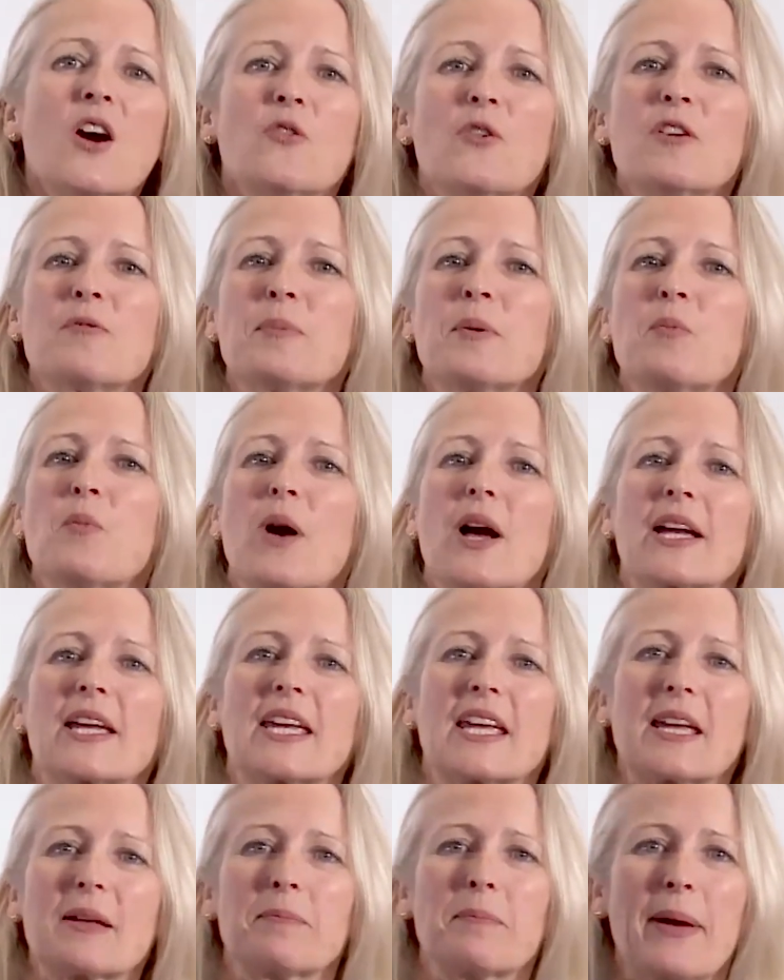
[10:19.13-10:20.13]
We've been
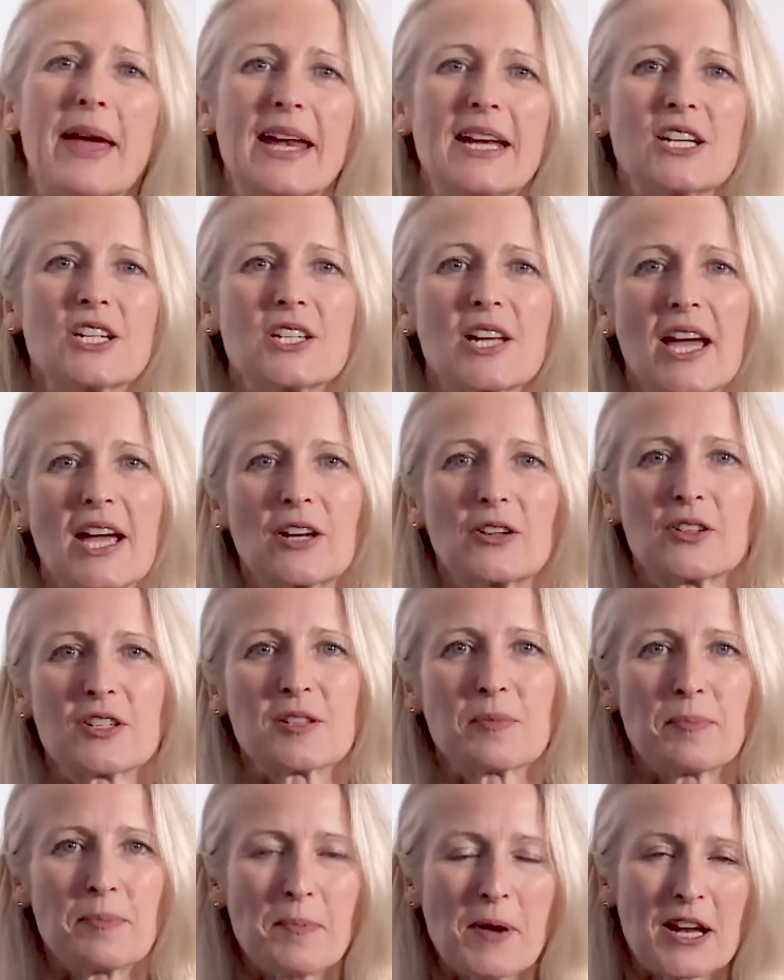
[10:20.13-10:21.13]
working in PageTiger
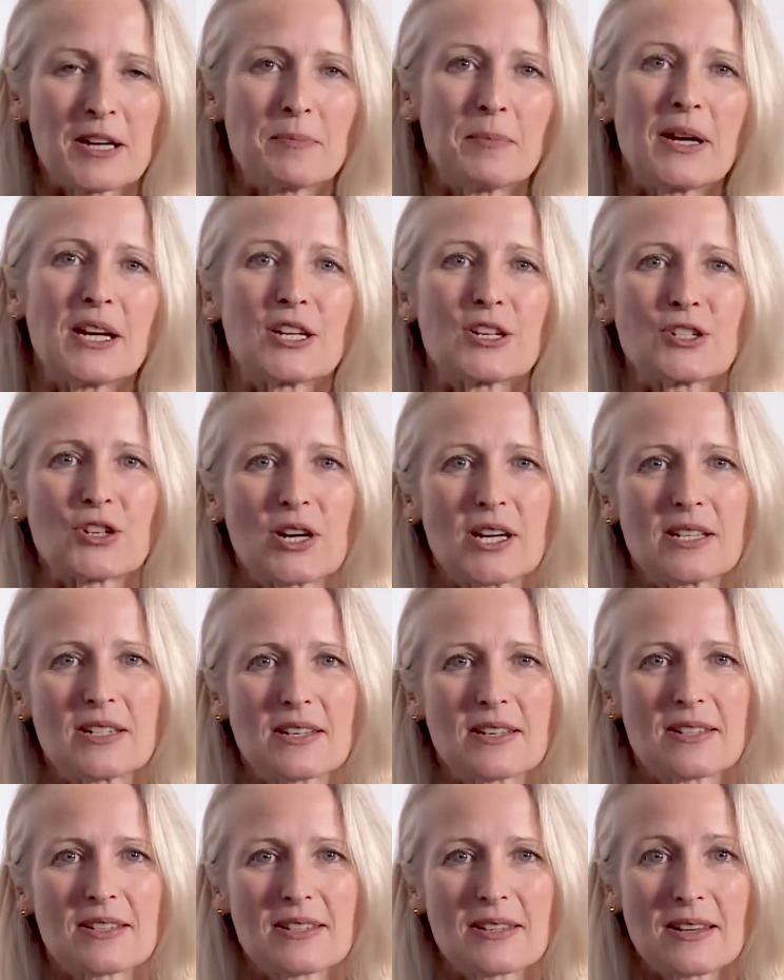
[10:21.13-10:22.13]
as
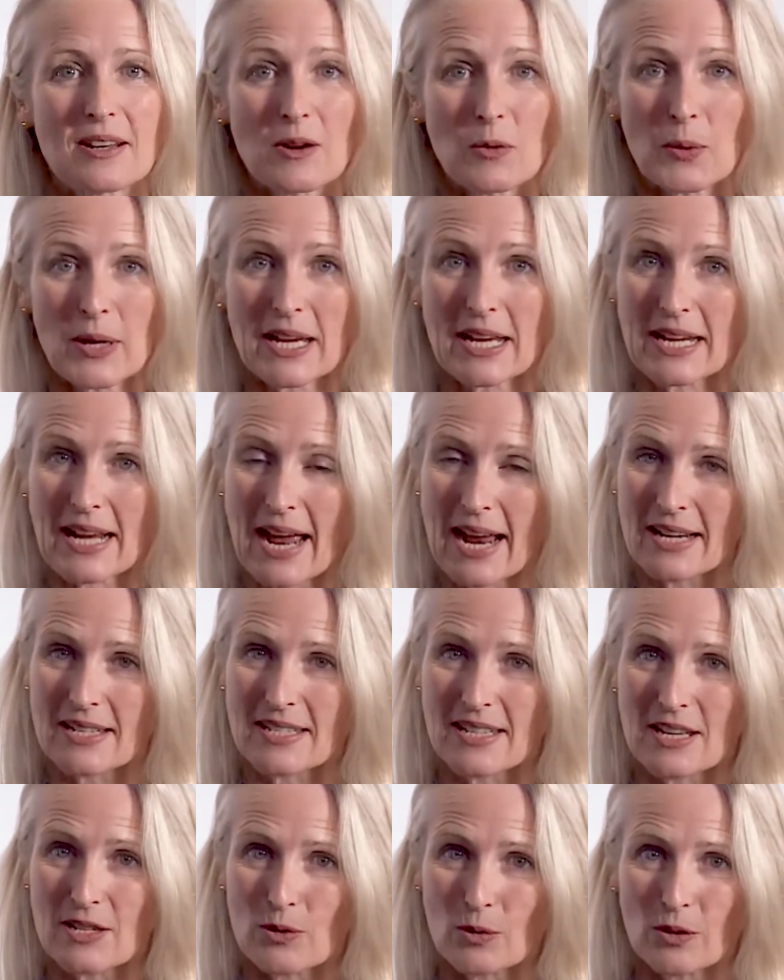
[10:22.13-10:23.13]
administrators. We can
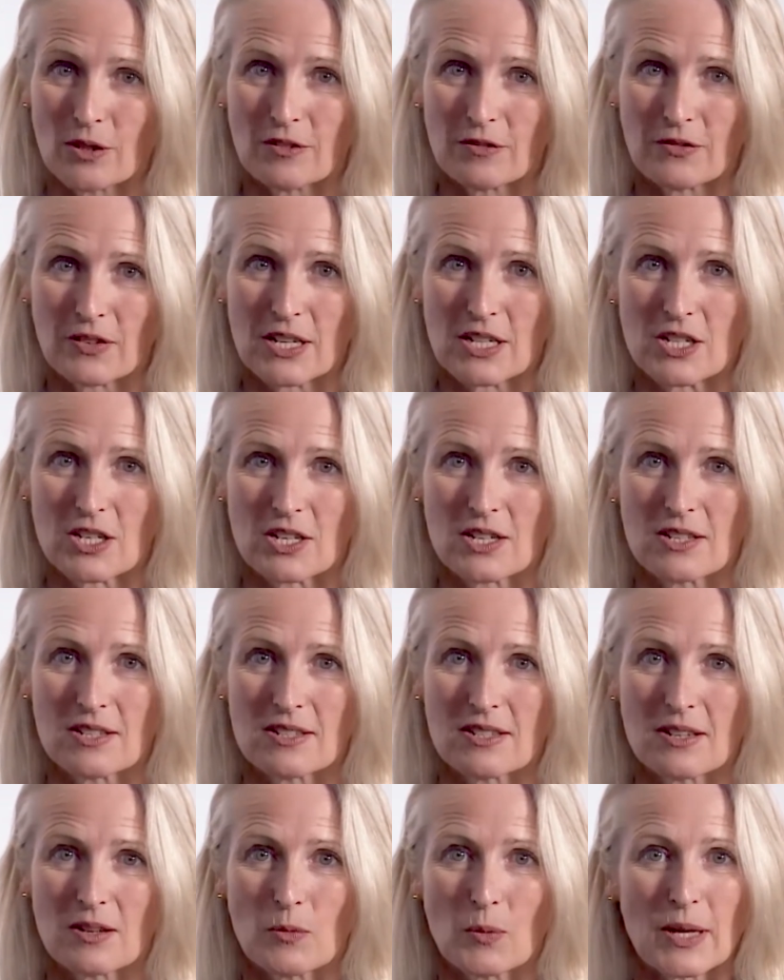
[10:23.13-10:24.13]
access all the
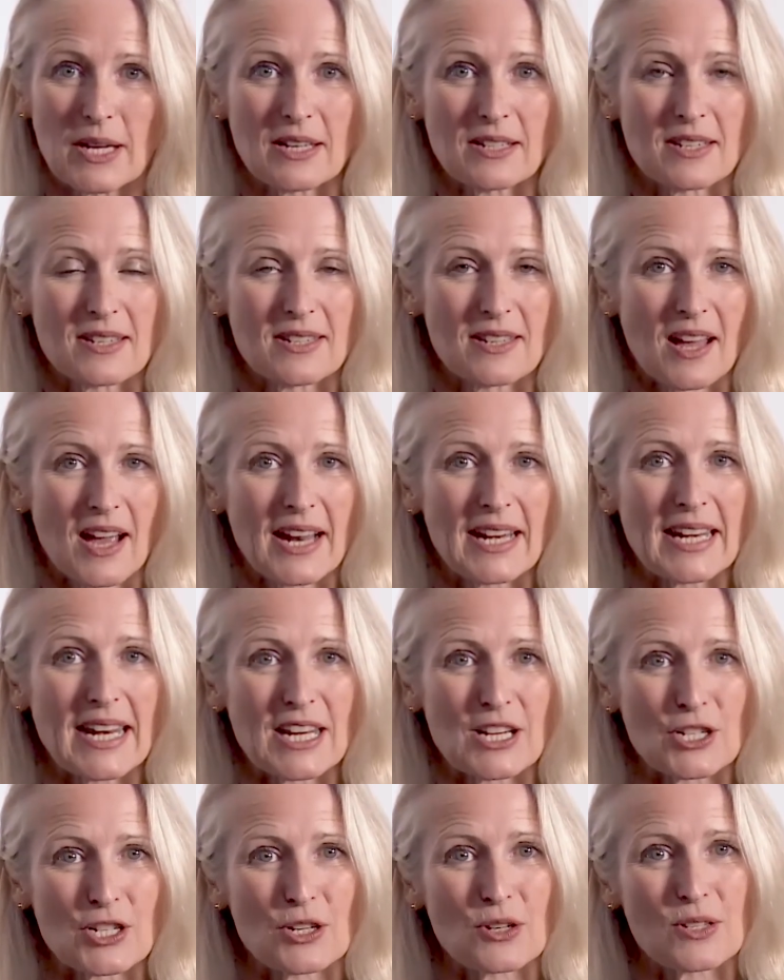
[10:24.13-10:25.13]
features, we can design
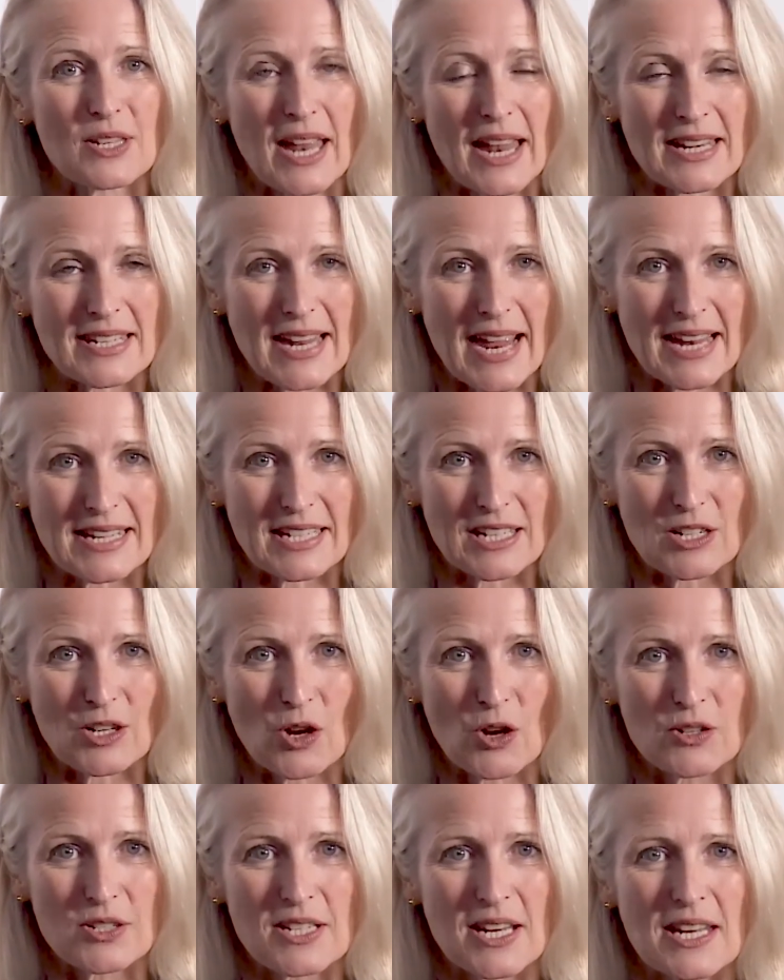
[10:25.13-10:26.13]
issues and edit
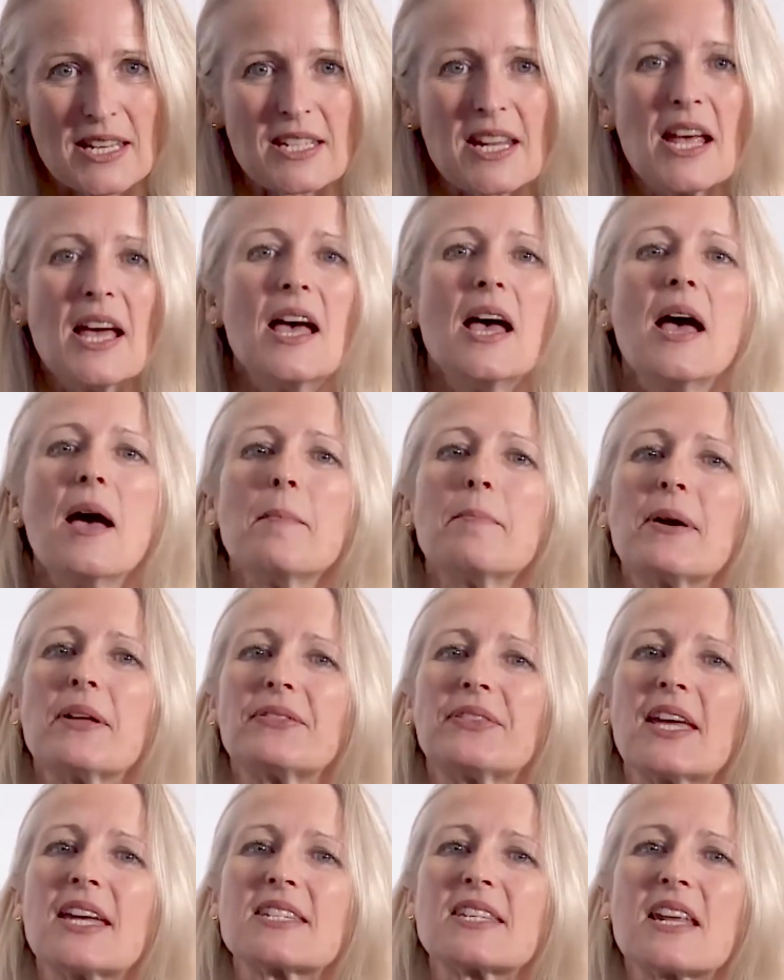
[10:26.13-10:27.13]
content,
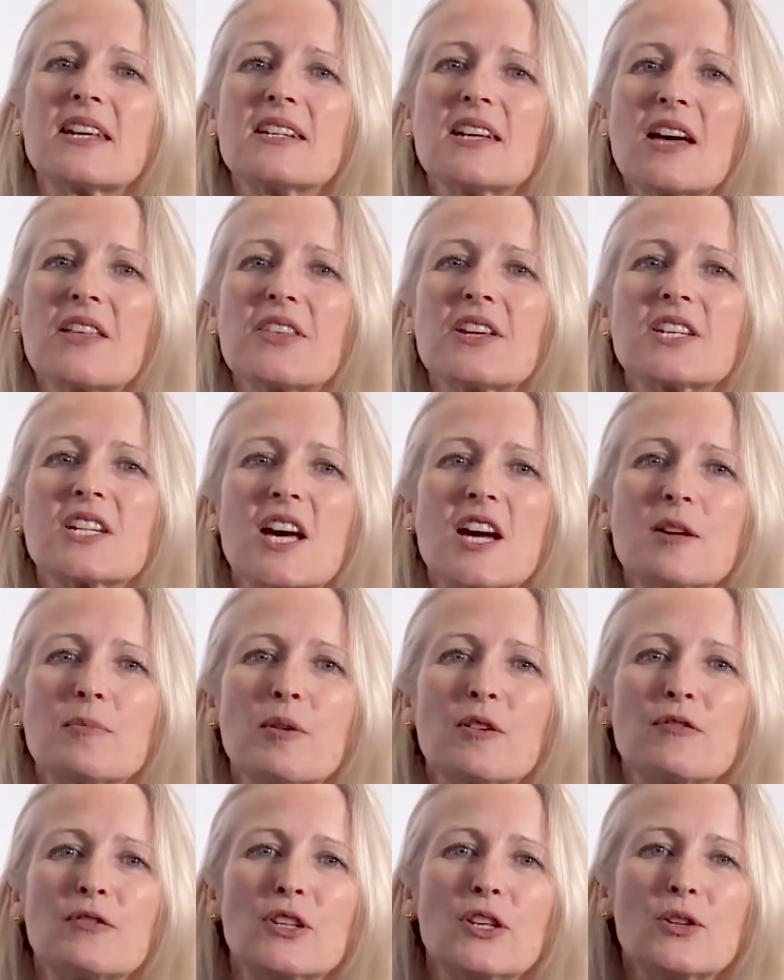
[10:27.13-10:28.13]
but there's another
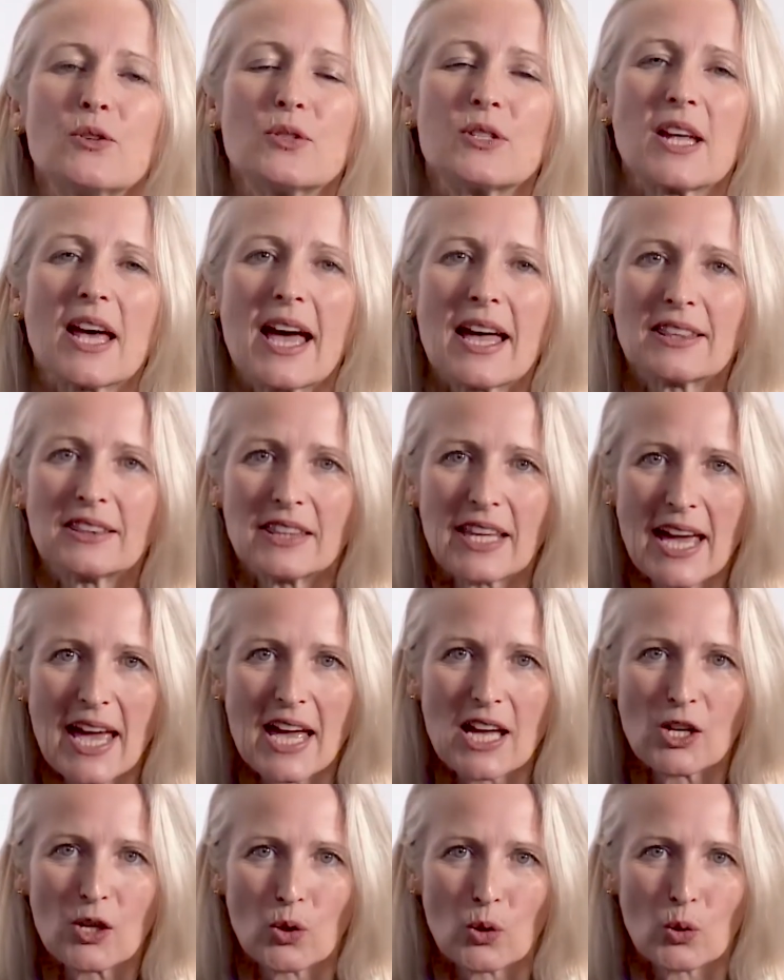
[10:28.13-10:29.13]
type of user and
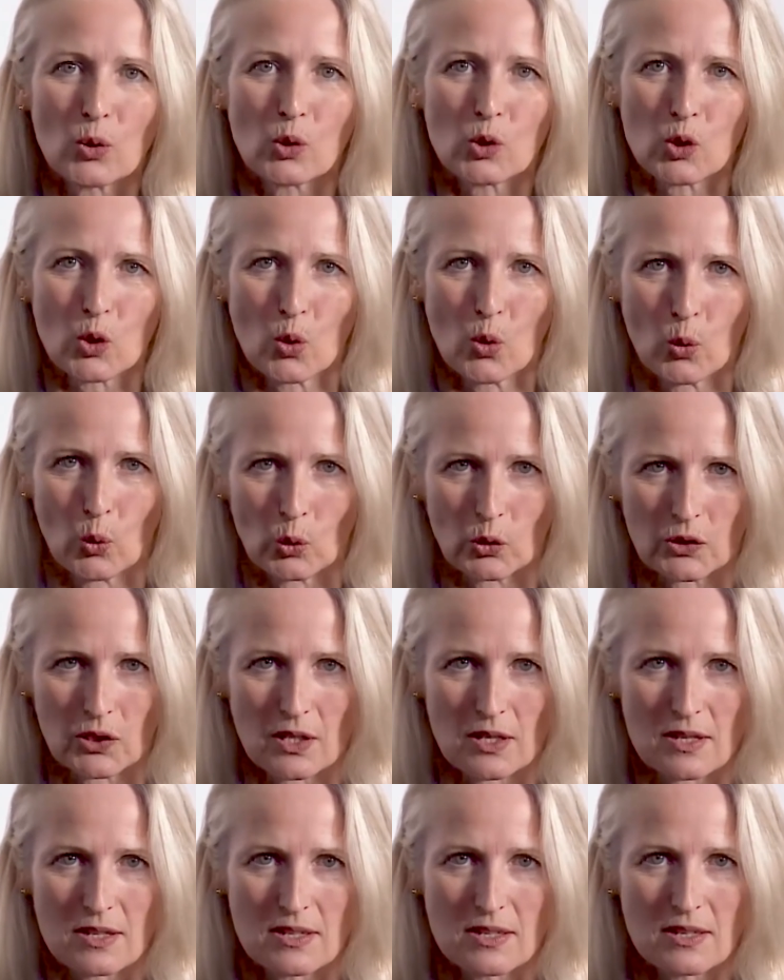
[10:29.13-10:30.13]
they're called
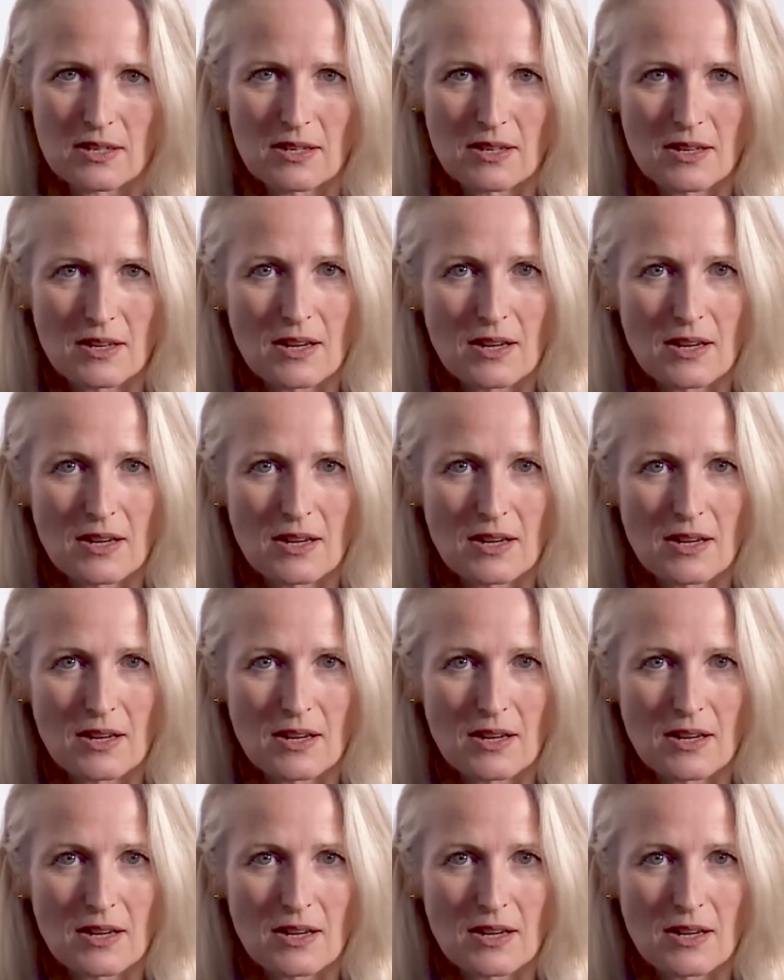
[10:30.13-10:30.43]
authors.